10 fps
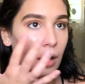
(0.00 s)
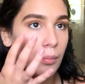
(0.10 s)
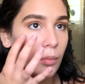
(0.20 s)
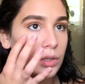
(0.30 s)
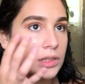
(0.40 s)

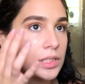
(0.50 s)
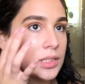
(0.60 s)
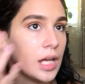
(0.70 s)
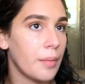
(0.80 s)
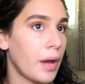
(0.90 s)
Most of
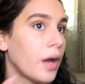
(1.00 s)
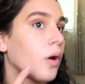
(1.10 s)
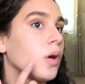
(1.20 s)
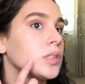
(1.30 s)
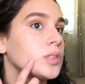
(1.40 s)
the time I
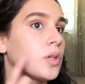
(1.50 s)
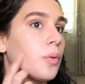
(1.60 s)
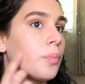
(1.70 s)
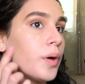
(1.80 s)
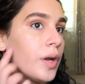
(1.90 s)
also
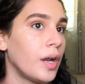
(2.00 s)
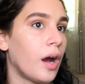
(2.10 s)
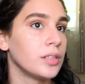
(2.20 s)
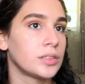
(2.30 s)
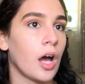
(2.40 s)
put it
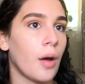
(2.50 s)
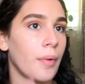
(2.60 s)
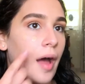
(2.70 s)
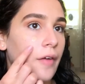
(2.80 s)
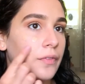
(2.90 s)
on top
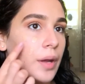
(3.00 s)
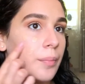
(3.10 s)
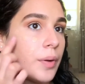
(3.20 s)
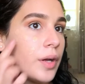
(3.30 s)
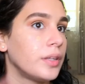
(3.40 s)
after I
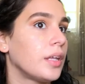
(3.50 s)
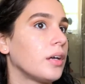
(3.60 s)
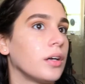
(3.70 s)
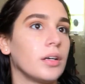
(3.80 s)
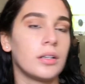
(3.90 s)
put
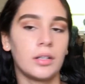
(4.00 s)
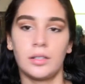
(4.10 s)
the